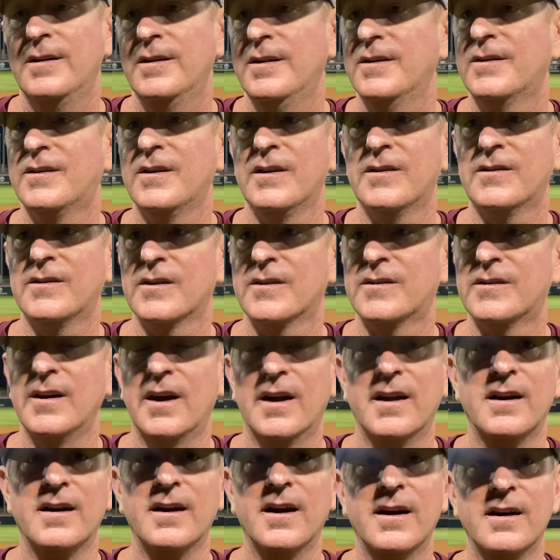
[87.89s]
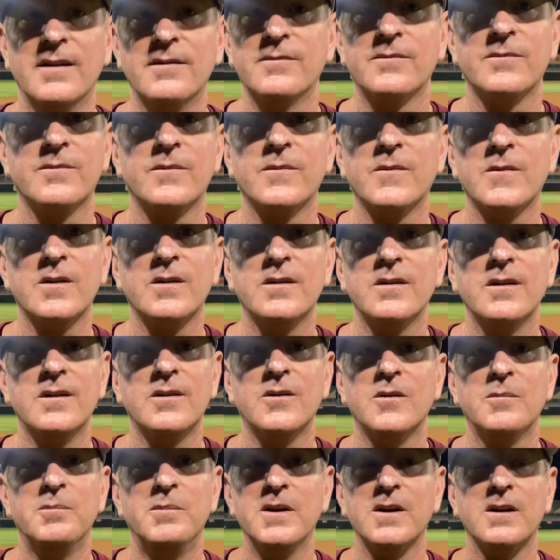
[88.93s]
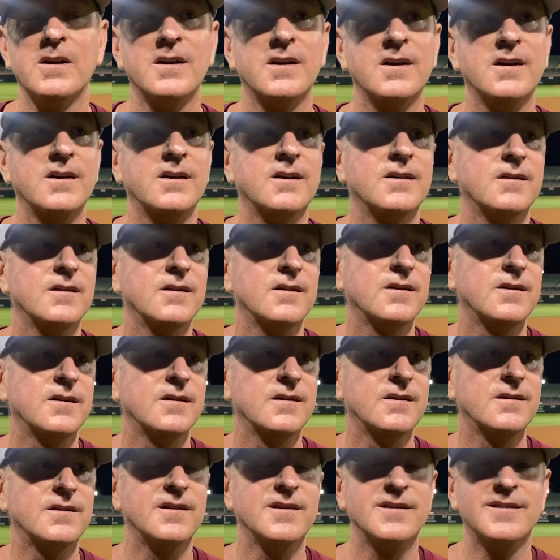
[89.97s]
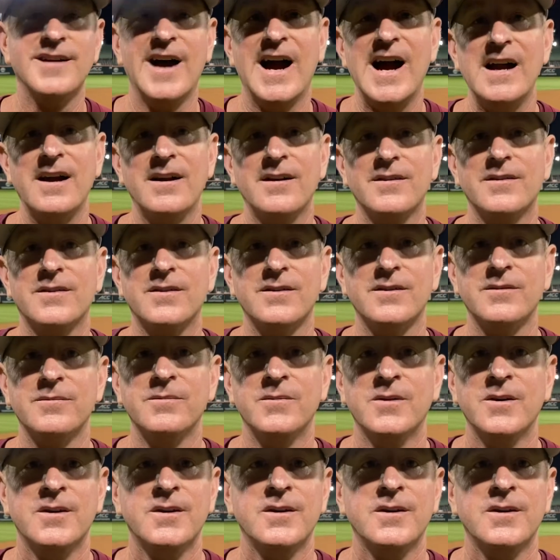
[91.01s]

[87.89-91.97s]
It's just that innate, you know, ability and desire to